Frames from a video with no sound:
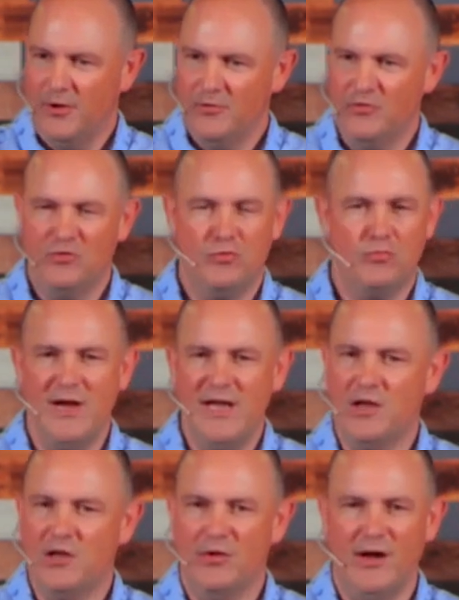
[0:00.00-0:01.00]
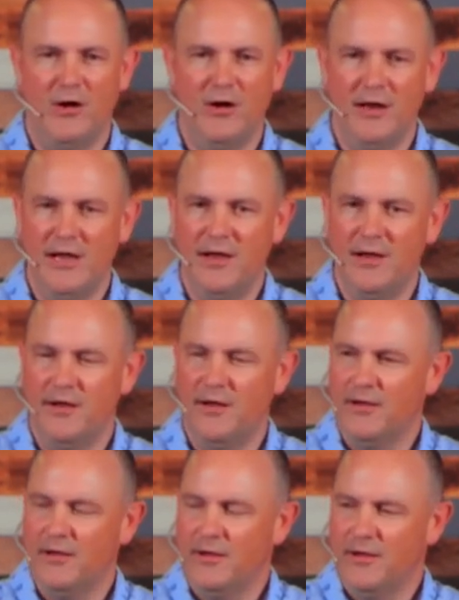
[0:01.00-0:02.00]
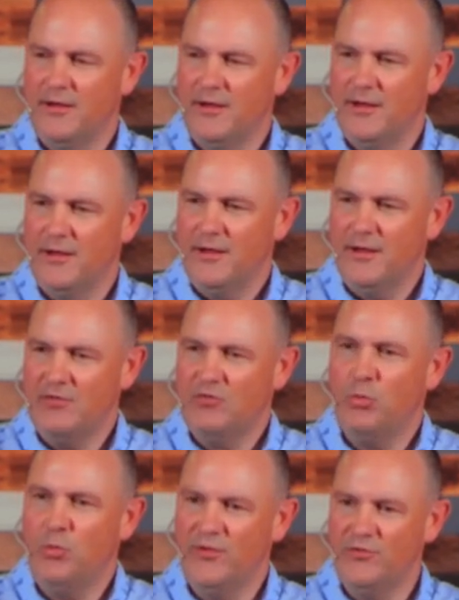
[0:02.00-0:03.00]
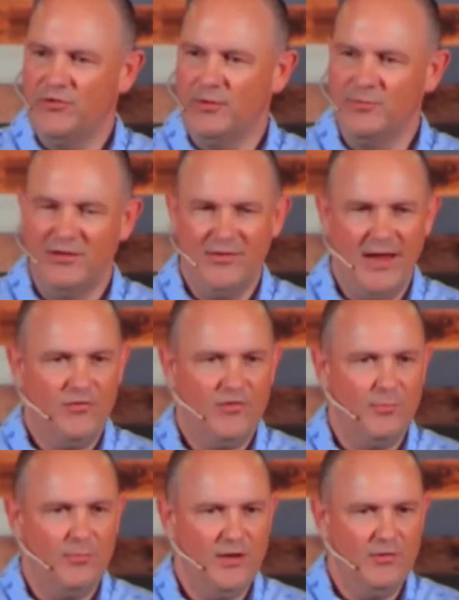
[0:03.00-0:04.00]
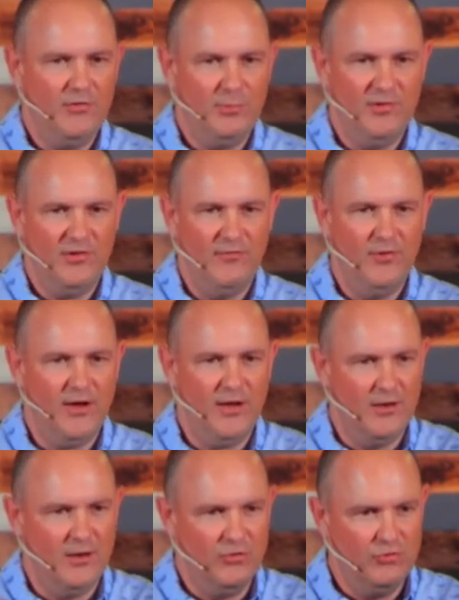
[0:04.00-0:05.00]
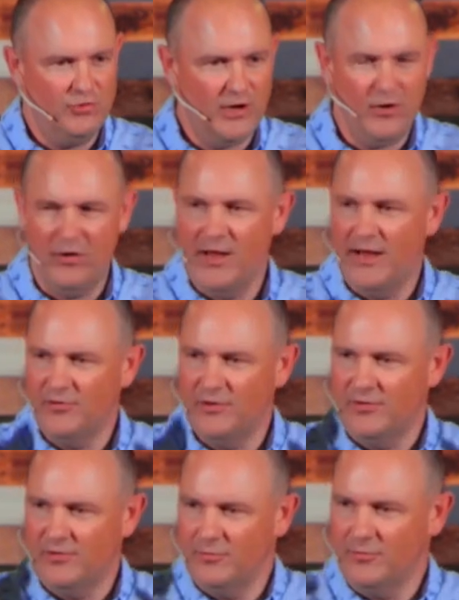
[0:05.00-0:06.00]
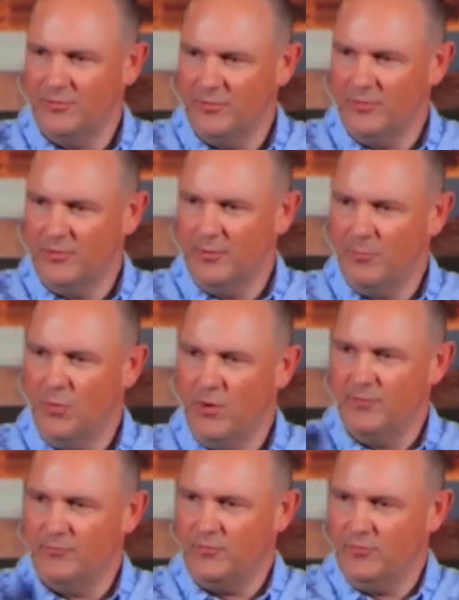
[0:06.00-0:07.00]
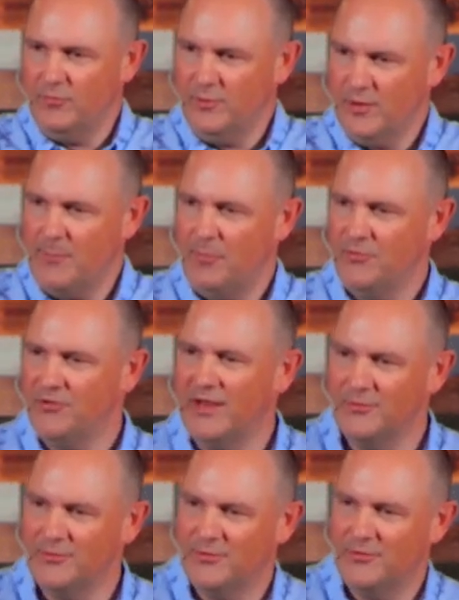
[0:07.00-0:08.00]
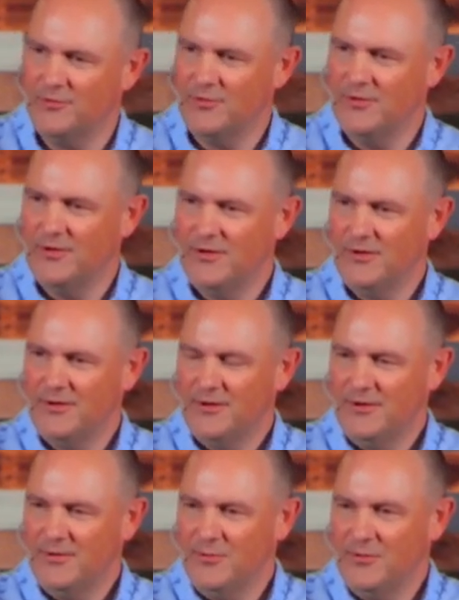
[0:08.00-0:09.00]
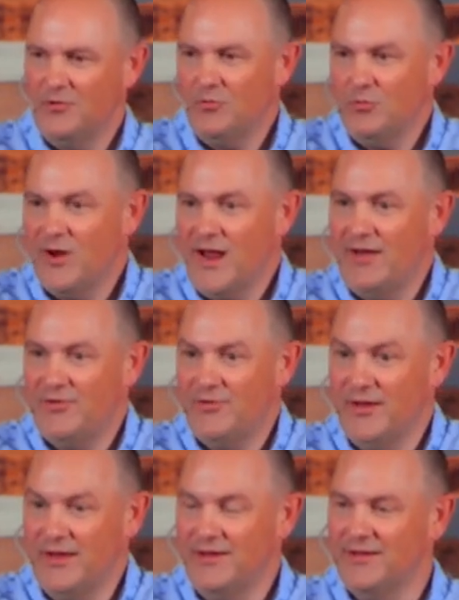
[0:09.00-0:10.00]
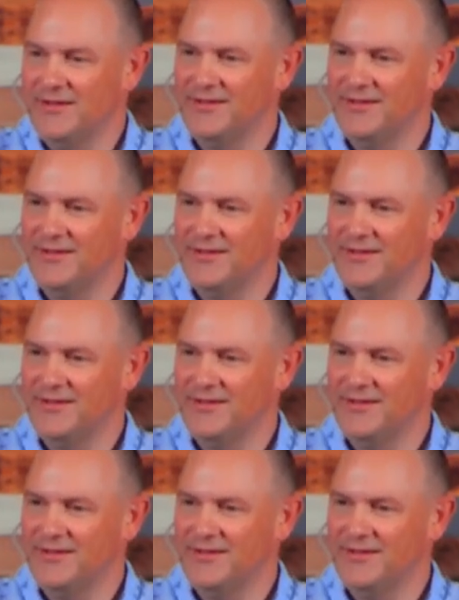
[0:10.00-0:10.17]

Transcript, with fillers: it's great clarity. That's wisdom to take something specific and to generalize it to a point of a couple sentences. Well, here's what I see.